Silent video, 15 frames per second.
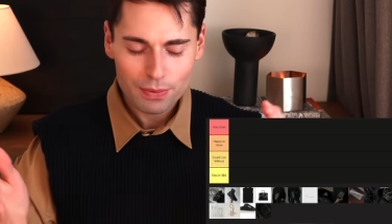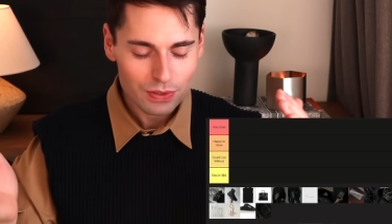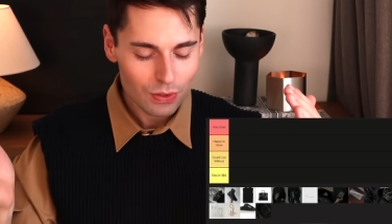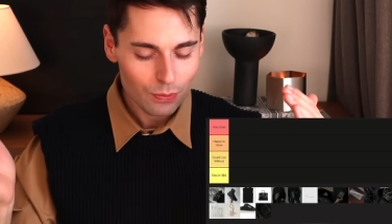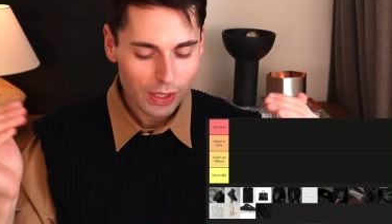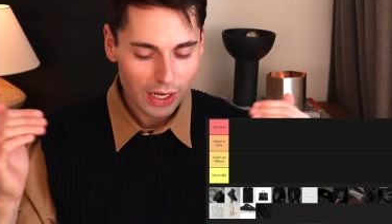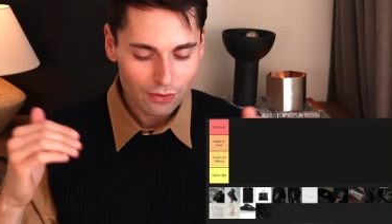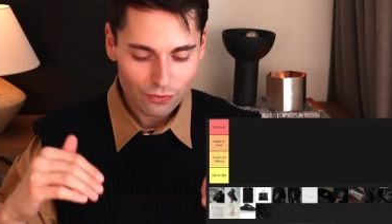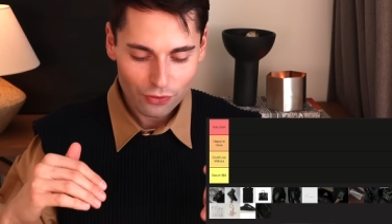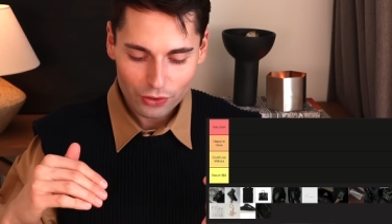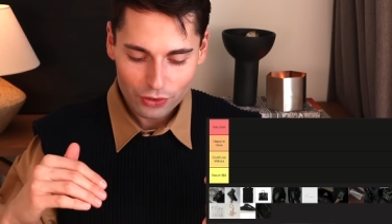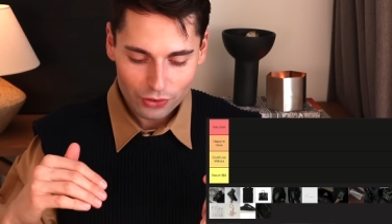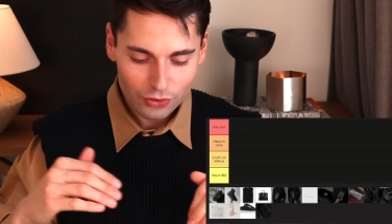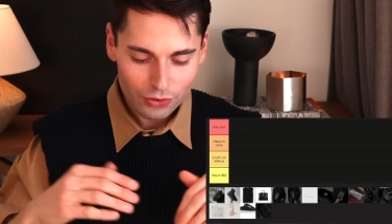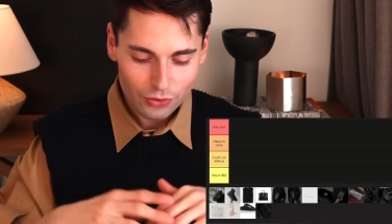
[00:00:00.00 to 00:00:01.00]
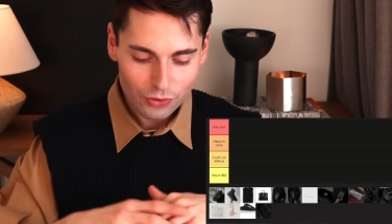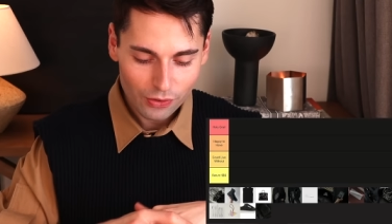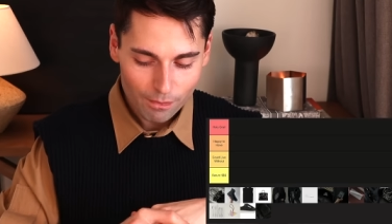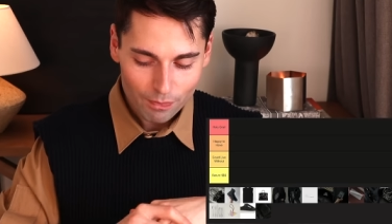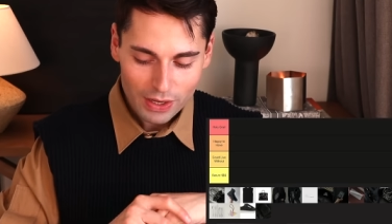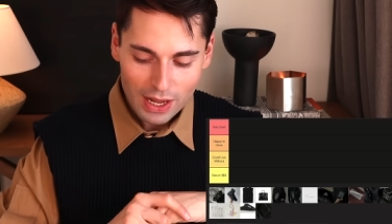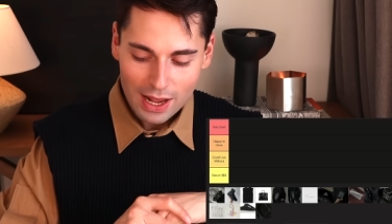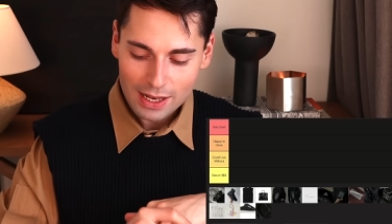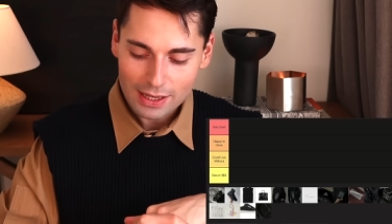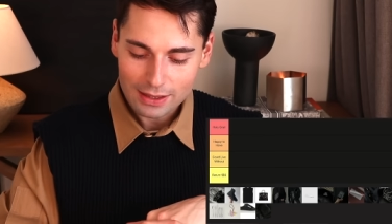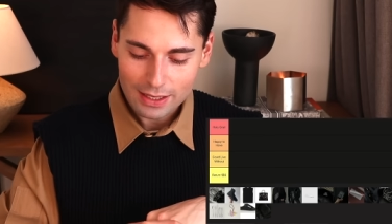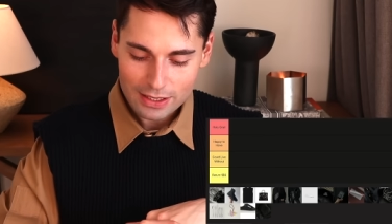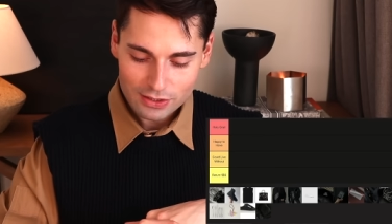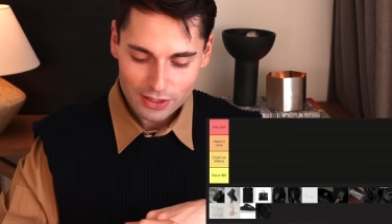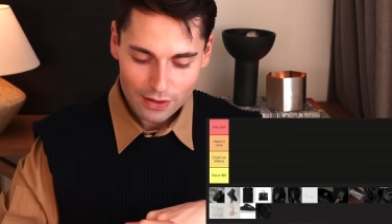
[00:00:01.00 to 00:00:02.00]
So without further ado,
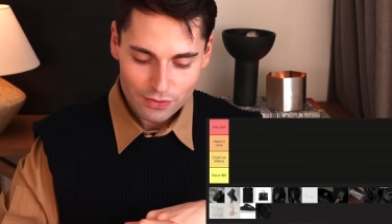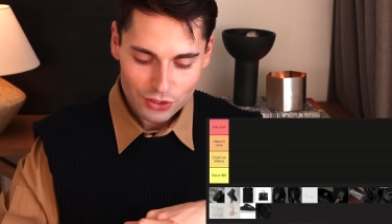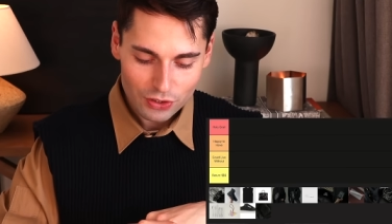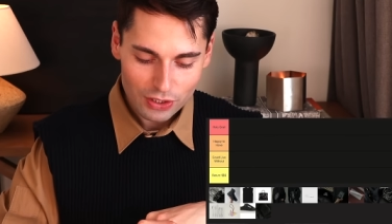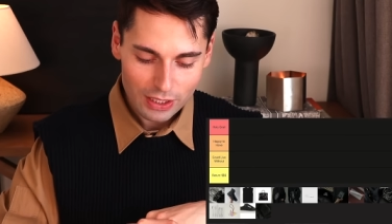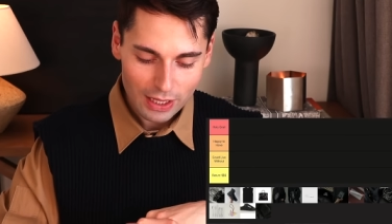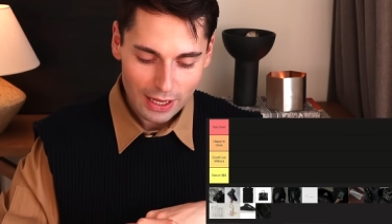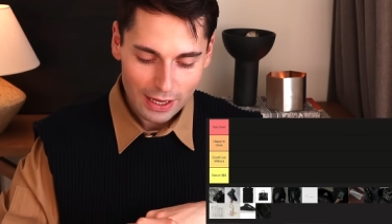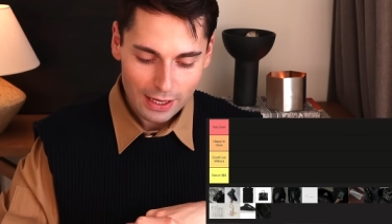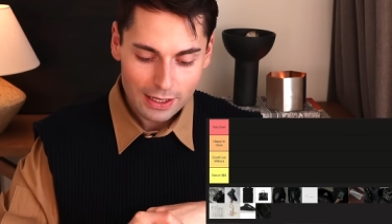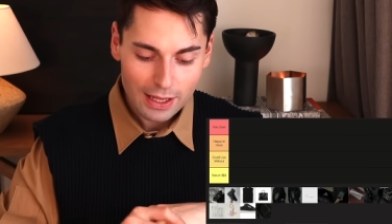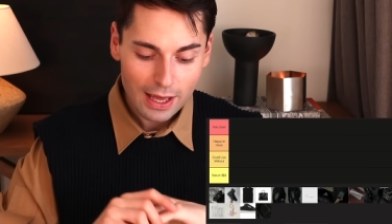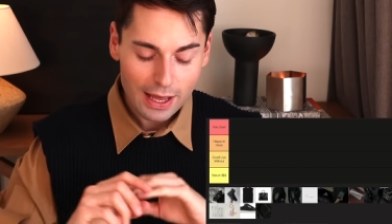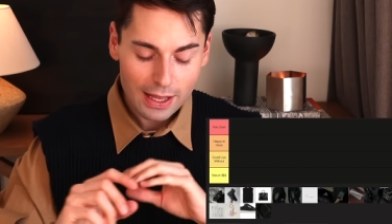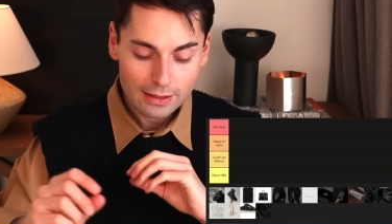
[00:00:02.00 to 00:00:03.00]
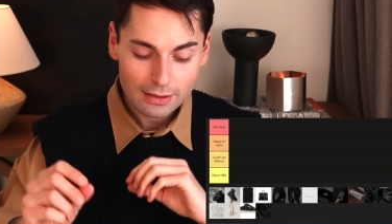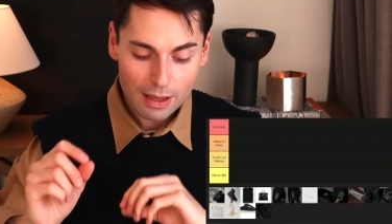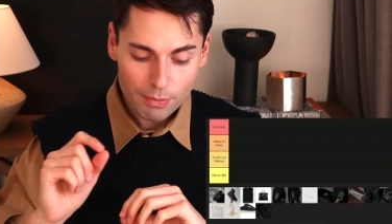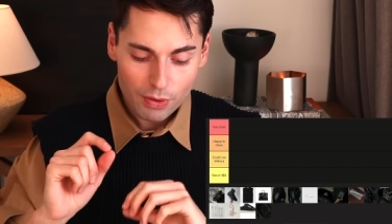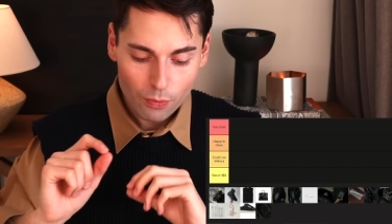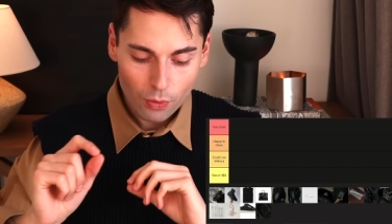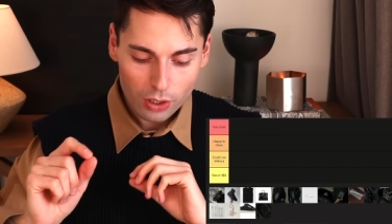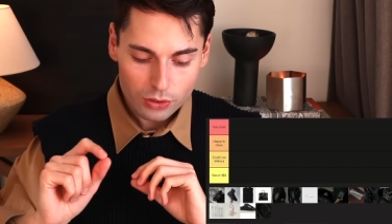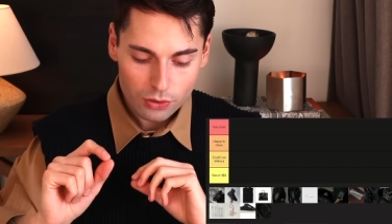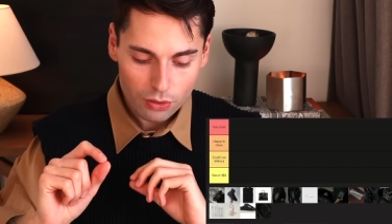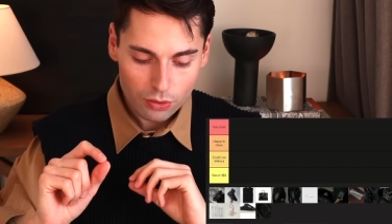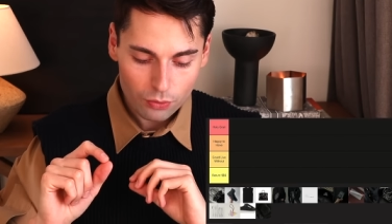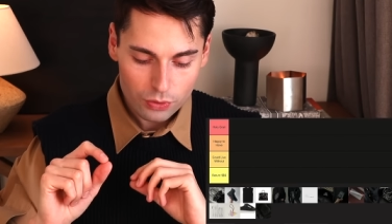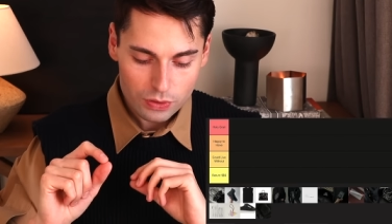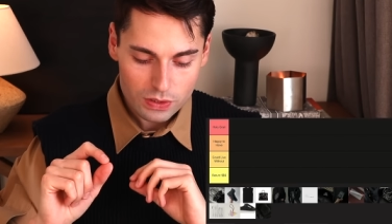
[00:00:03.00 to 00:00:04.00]
let's dive straight in and let me walk you
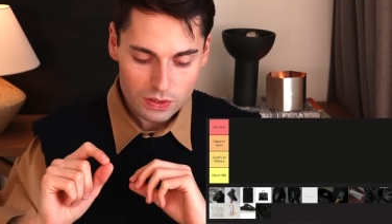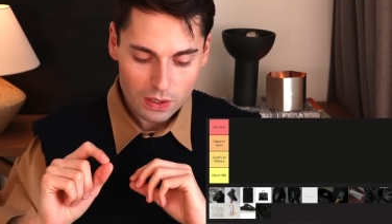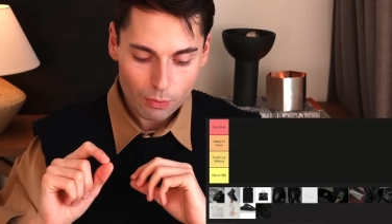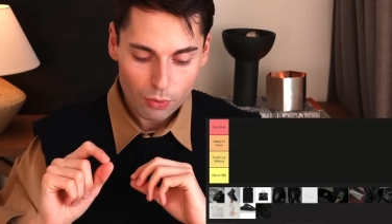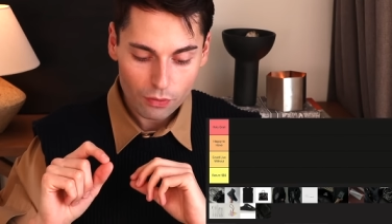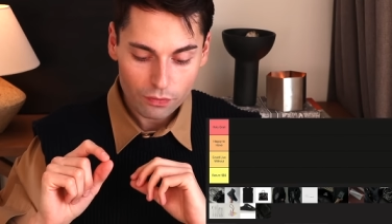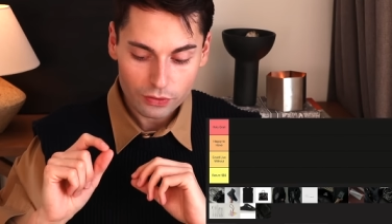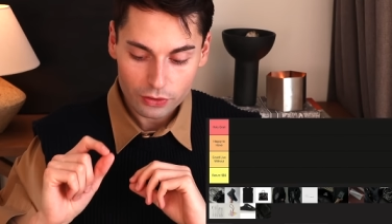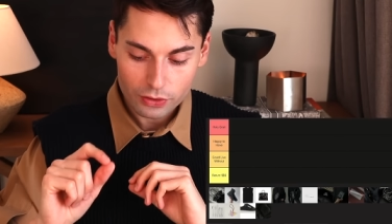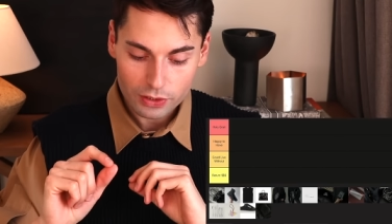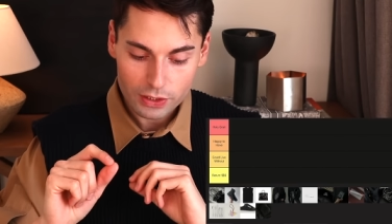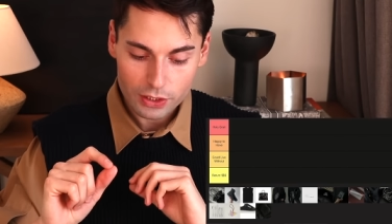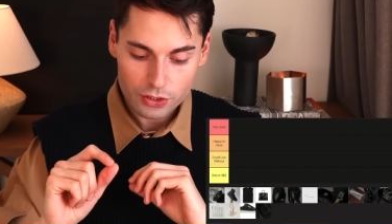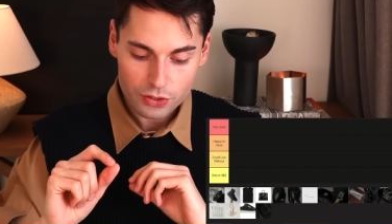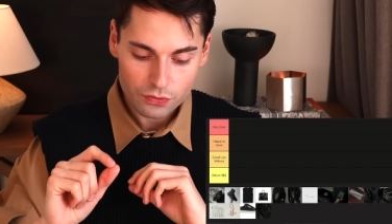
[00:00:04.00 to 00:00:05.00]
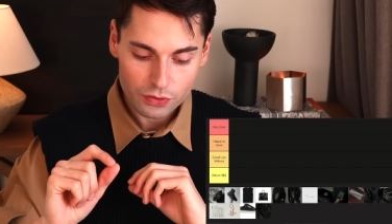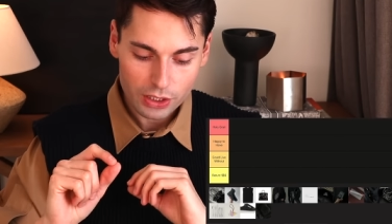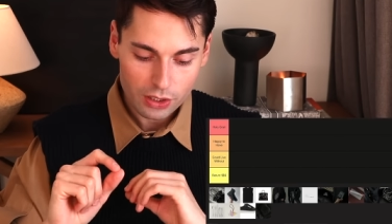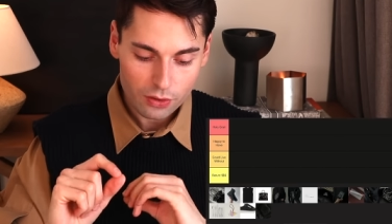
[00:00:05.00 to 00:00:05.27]
through some of the tiers really